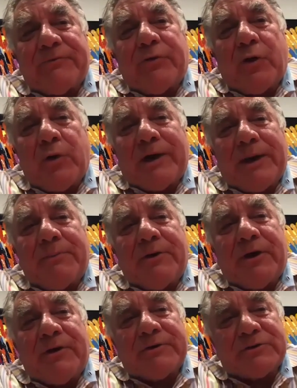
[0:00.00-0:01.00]
growing
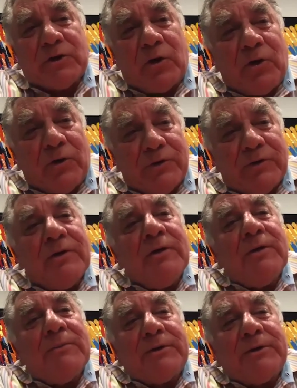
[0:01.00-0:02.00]
embryos on
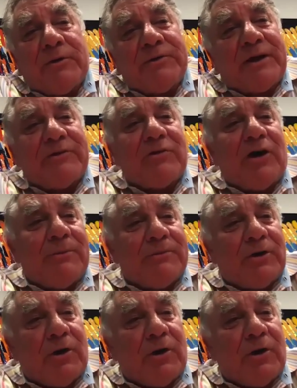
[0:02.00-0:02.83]
beyond that time.